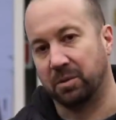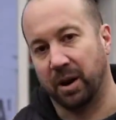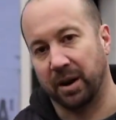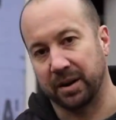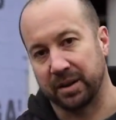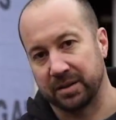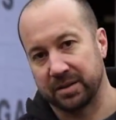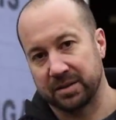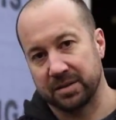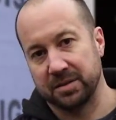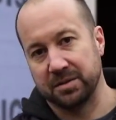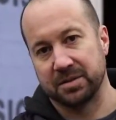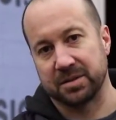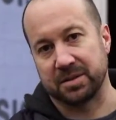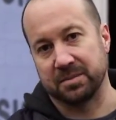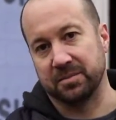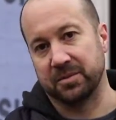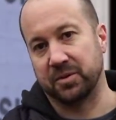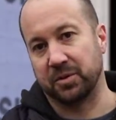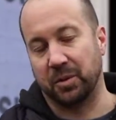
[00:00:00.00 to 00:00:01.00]
running to
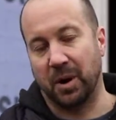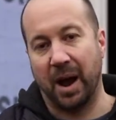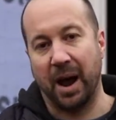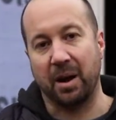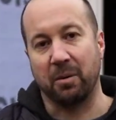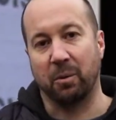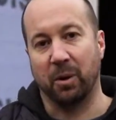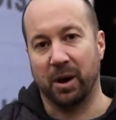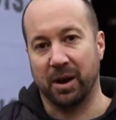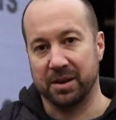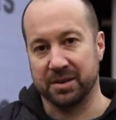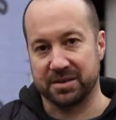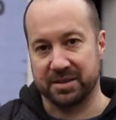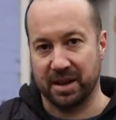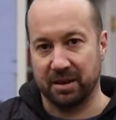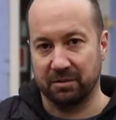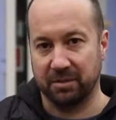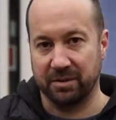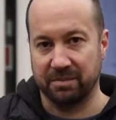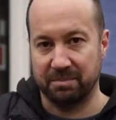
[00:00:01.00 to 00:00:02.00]
some dry wells
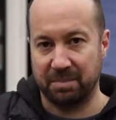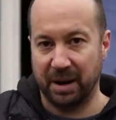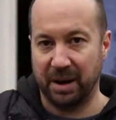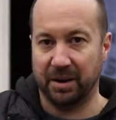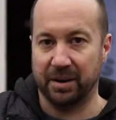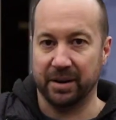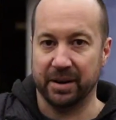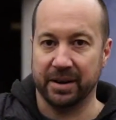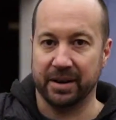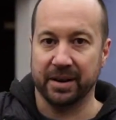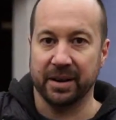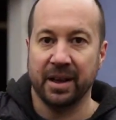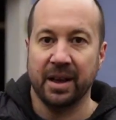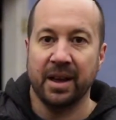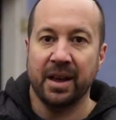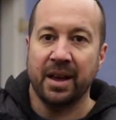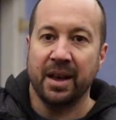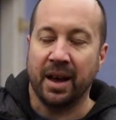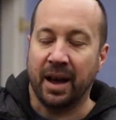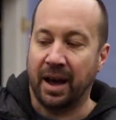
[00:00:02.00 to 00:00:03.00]
that we've buried
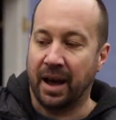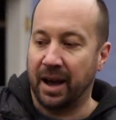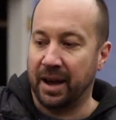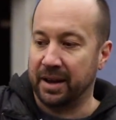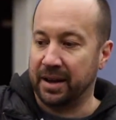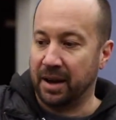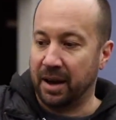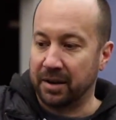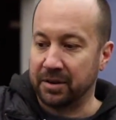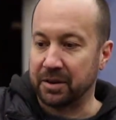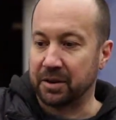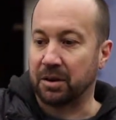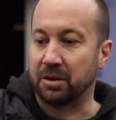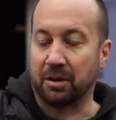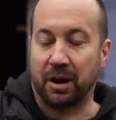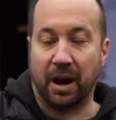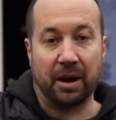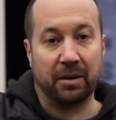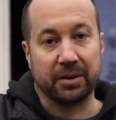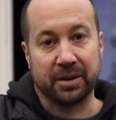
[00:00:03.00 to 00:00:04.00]

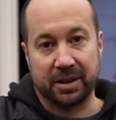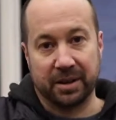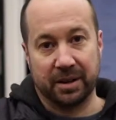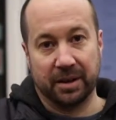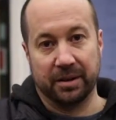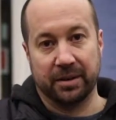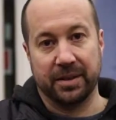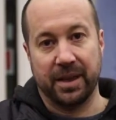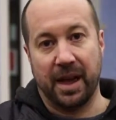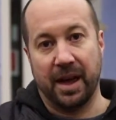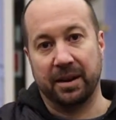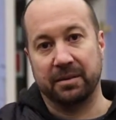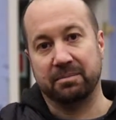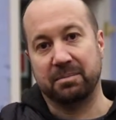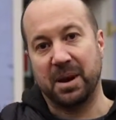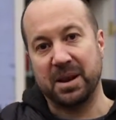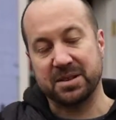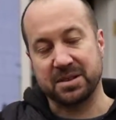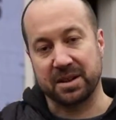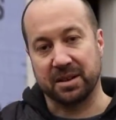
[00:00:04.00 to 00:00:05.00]
underground here that
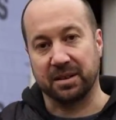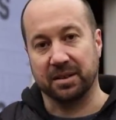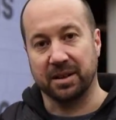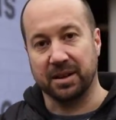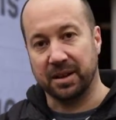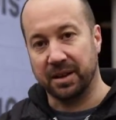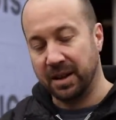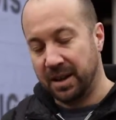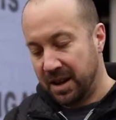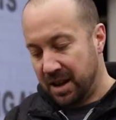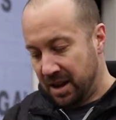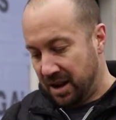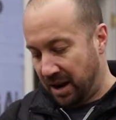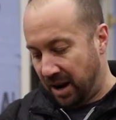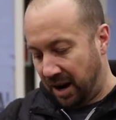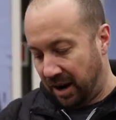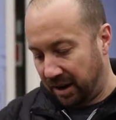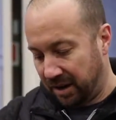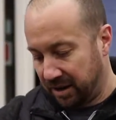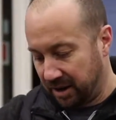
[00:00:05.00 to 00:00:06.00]
basically
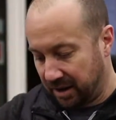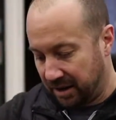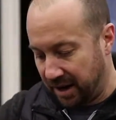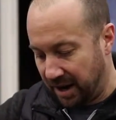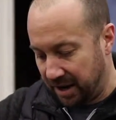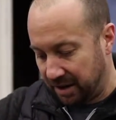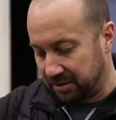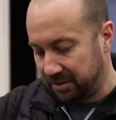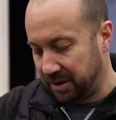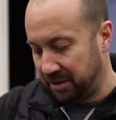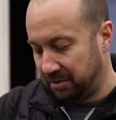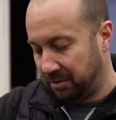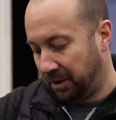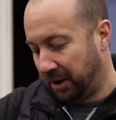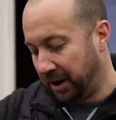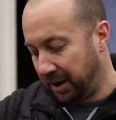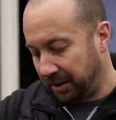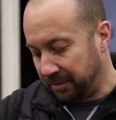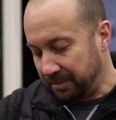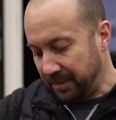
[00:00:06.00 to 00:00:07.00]
are a concrete
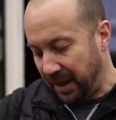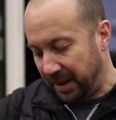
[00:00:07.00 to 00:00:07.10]
ring